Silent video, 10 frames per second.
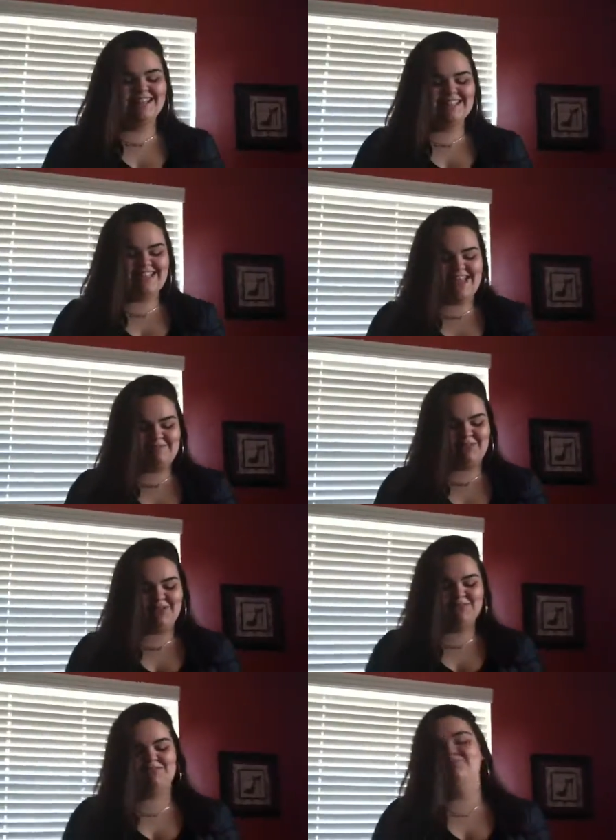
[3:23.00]
to get
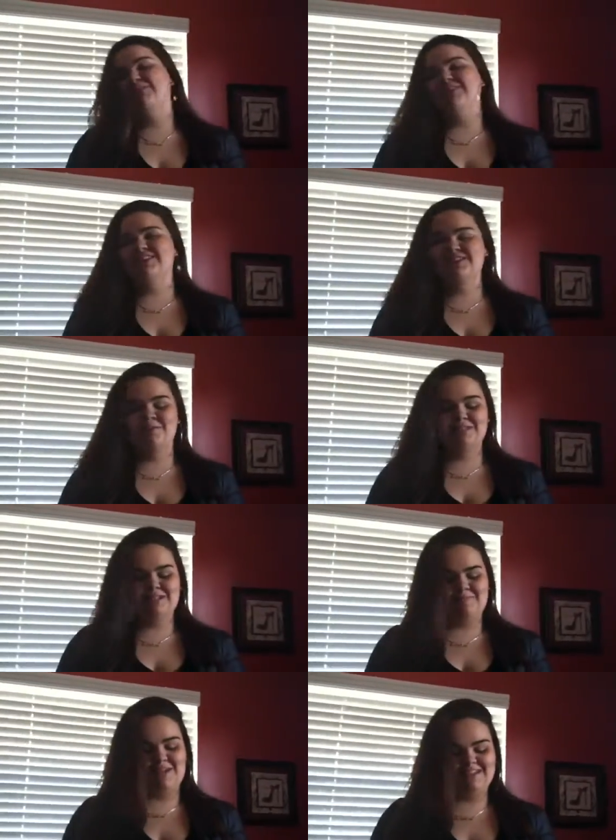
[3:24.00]
a professional
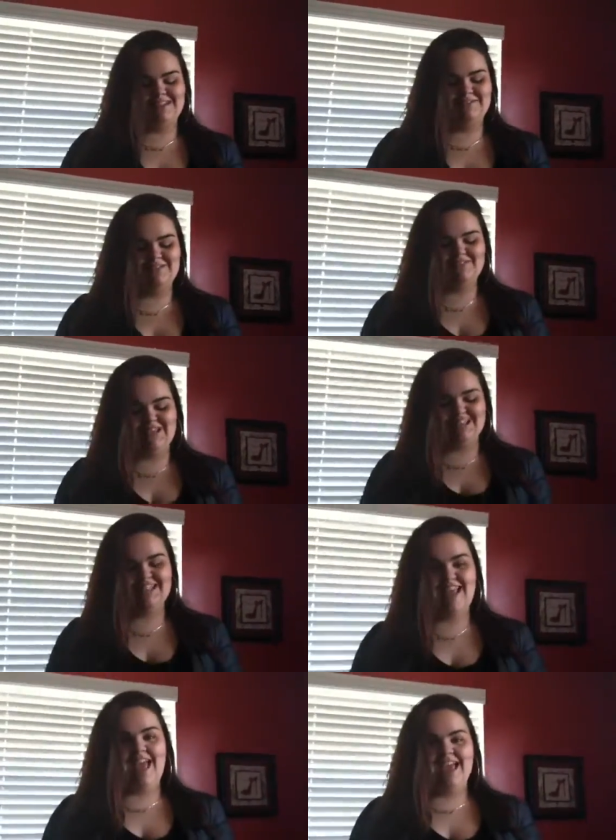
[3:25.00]
perspective of this.
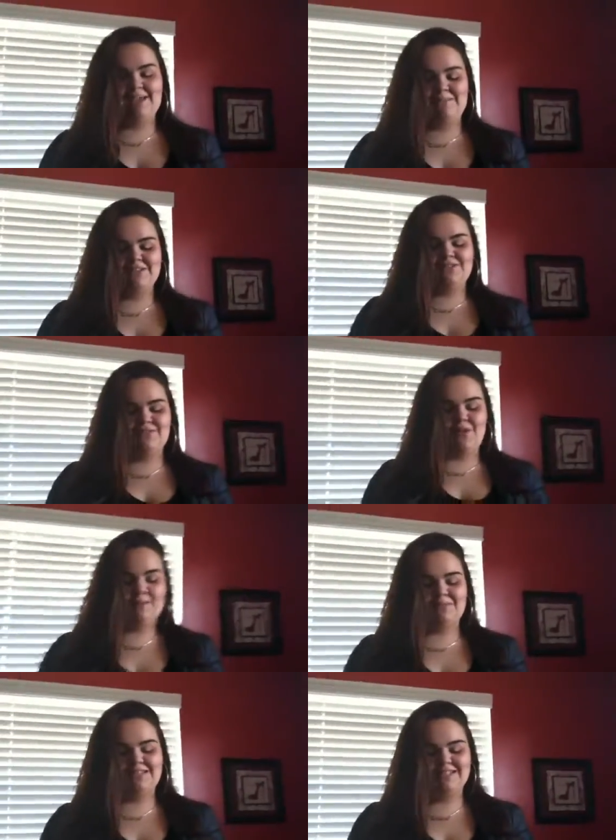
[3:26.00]
Can Mr.
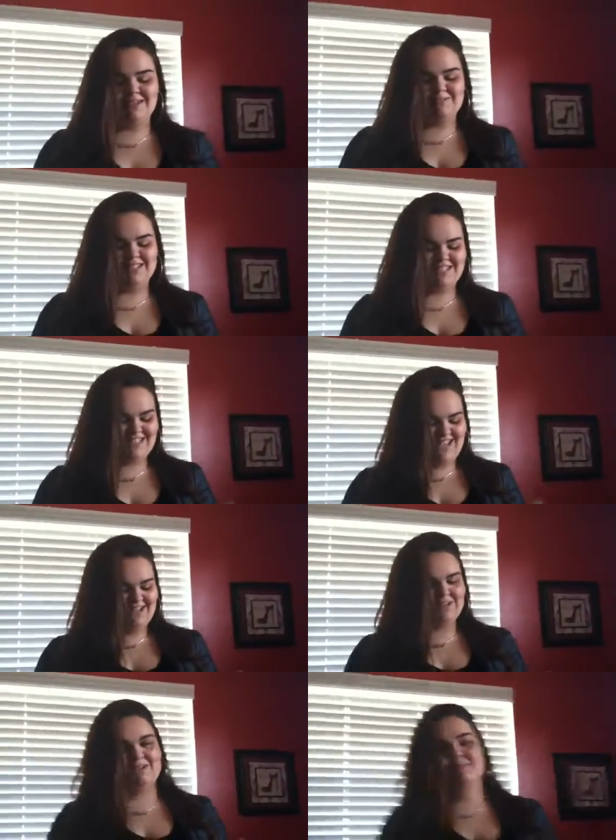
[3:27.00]
Freud please come to the stand?